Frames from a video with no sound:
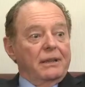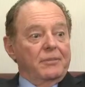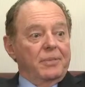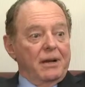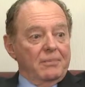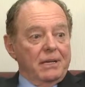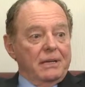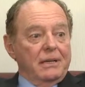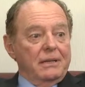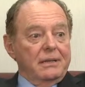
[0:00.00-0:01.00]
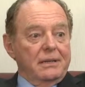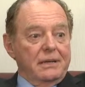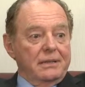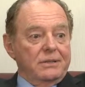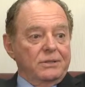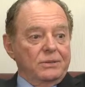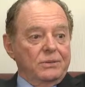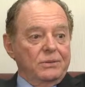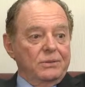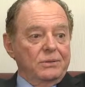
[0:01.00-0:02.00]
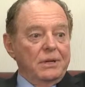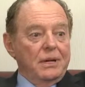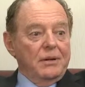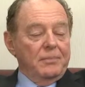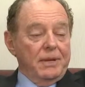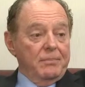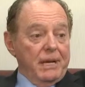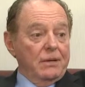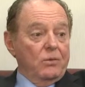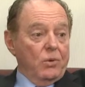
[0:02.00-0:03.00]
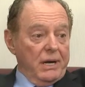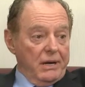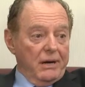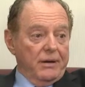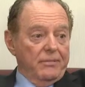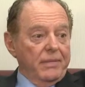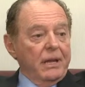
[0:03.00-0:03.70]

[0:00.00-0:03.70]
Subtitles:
The public needs to be made aware